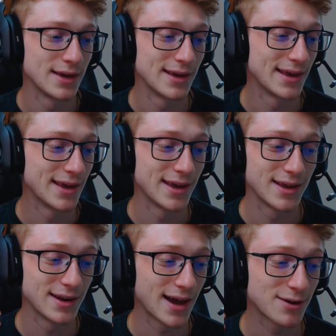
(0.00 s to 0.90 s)

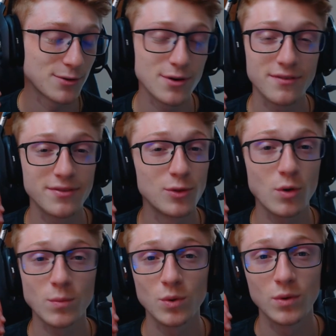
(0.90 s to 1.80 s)
And I don't know if
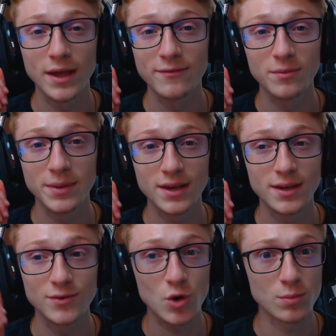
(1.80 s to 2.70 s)
normal will ever be
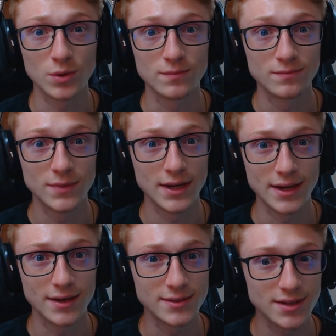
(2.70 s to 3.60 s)
normal again.
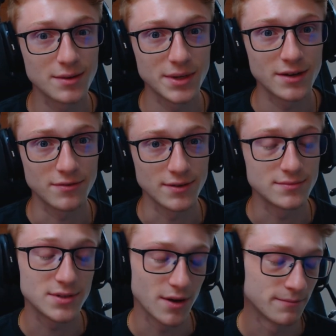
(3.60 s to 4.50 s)
It's going to be different,
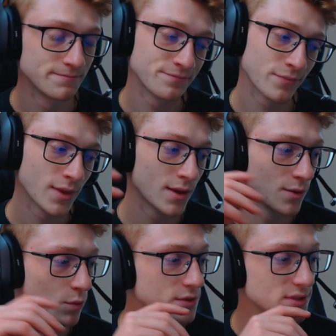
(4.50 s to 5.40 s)
so
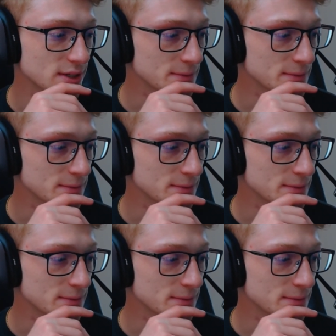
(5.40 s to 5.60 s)
we'll see.